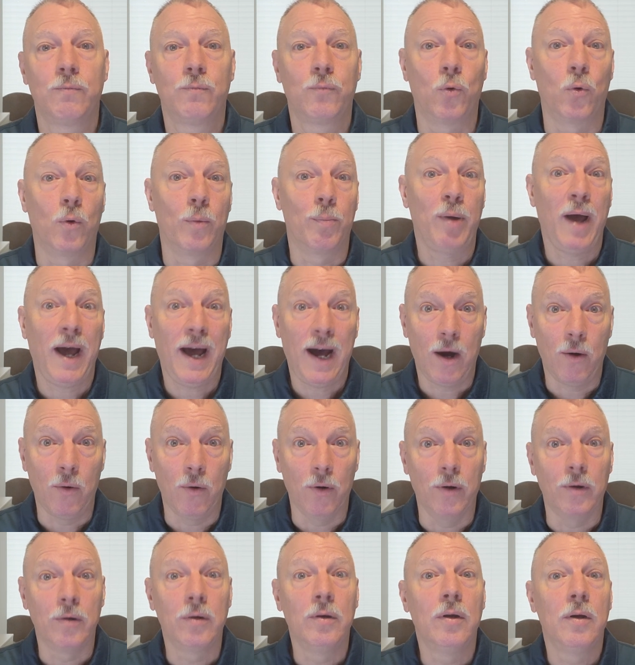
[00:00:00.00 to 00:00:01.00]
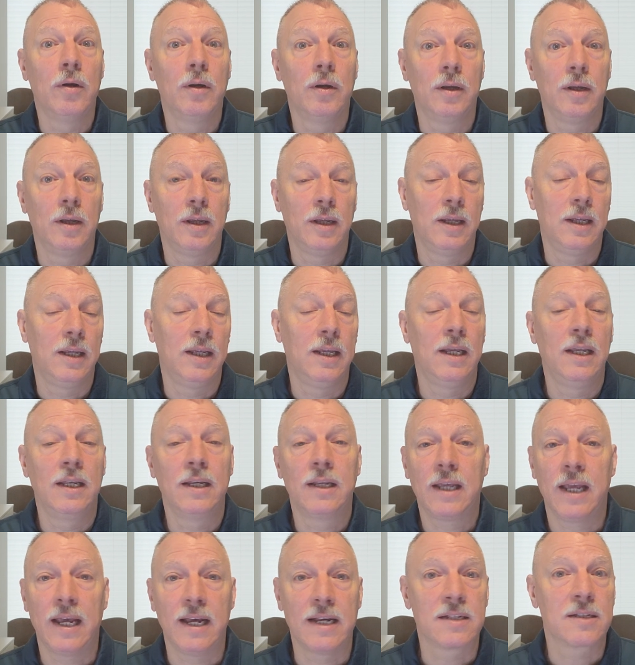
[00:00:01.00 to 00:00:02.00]
for power,
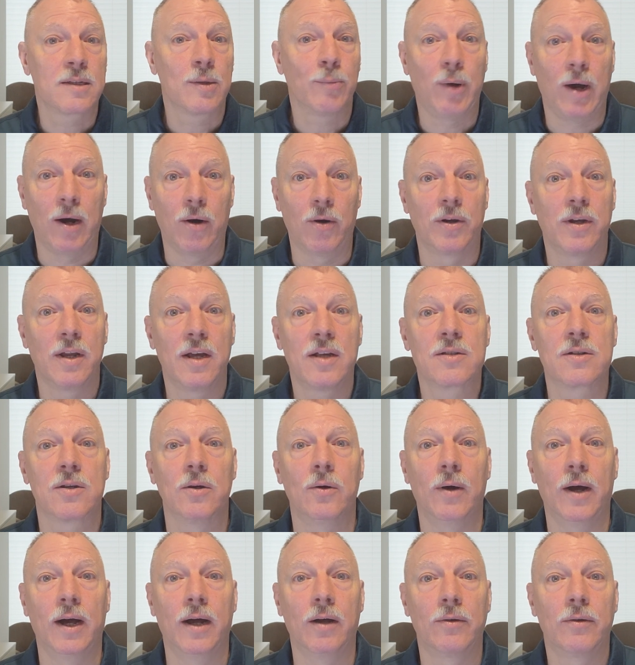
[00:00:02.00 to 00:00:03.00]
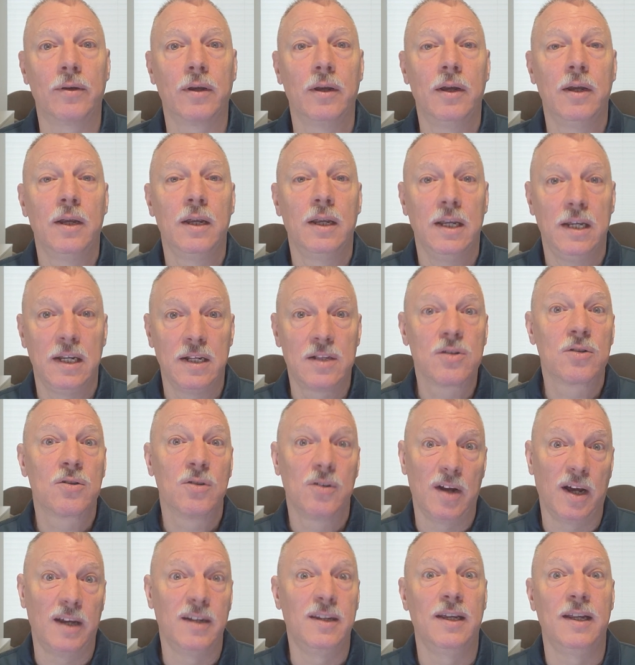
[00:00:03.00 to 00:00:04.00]
in case the power does go out, it's a
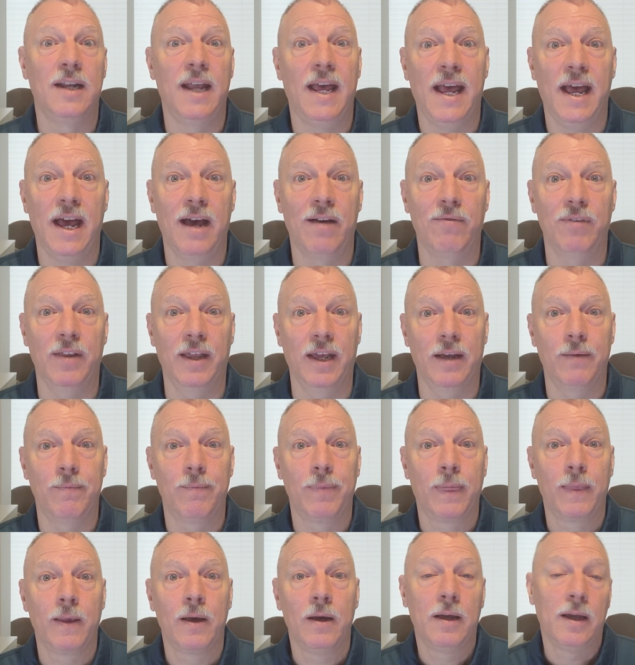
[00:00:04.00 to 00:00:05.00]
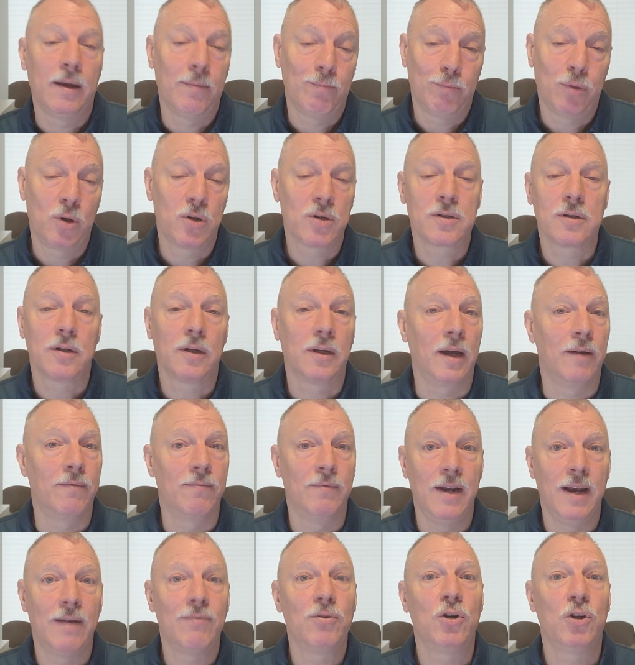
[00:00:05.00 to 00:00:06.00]
good idea to have that. Personally,
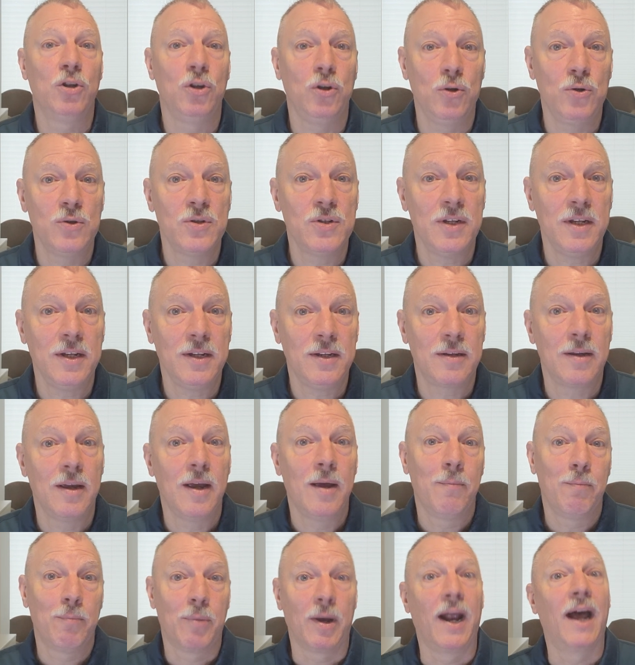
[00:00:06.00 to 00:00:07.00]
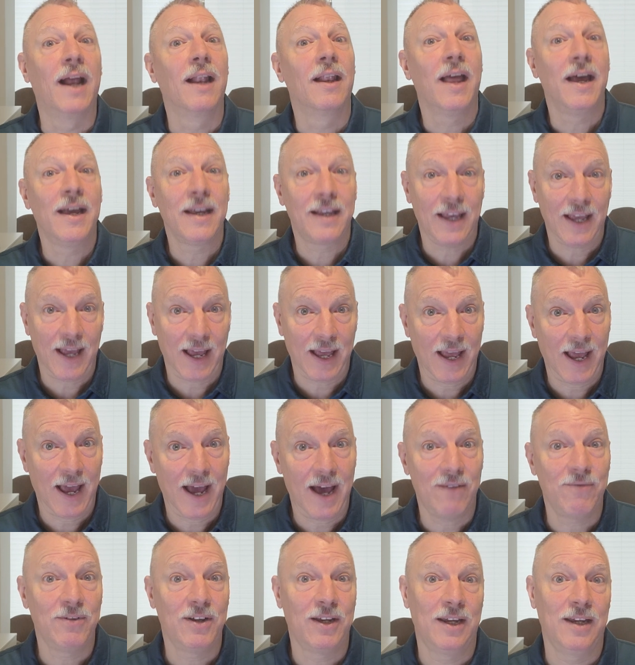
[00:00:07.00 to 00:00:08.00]
I've never used it, but I like
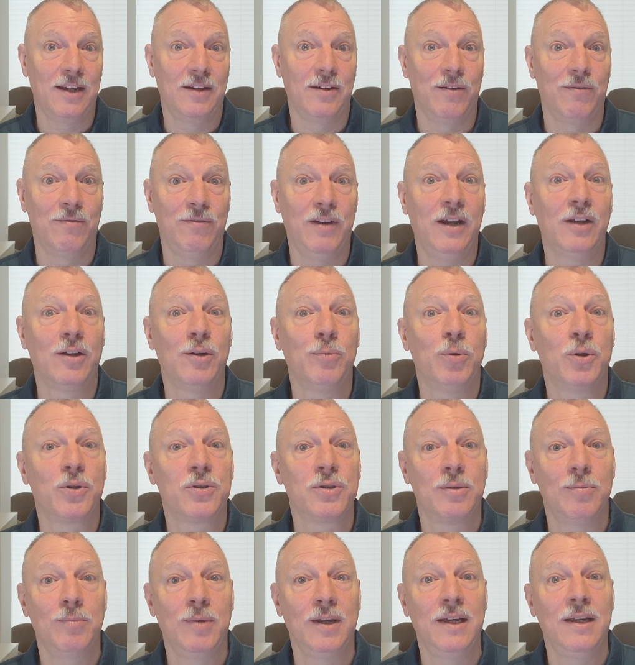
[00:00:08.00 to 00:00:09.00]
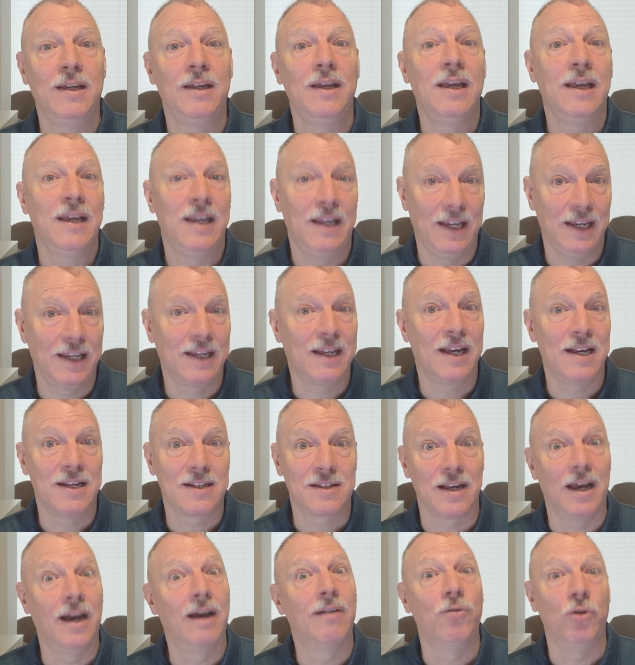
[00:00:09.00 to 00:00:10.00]
having it available to me in
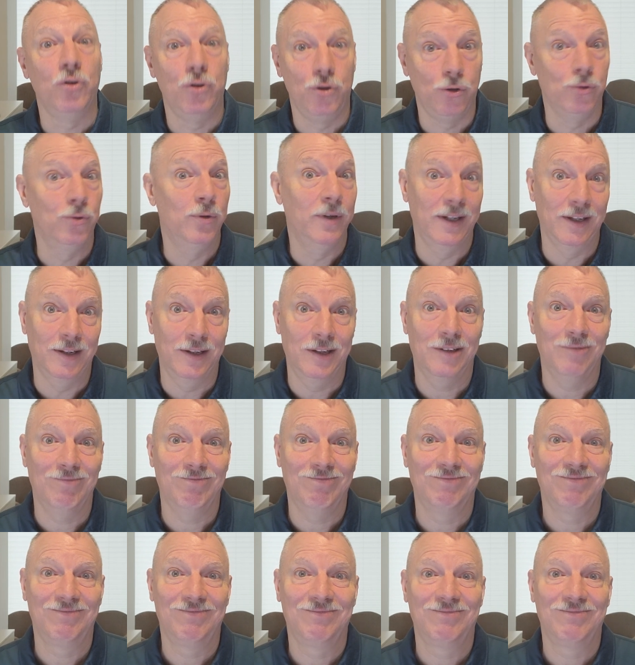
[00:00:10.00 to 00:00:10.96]
case I ever do need it.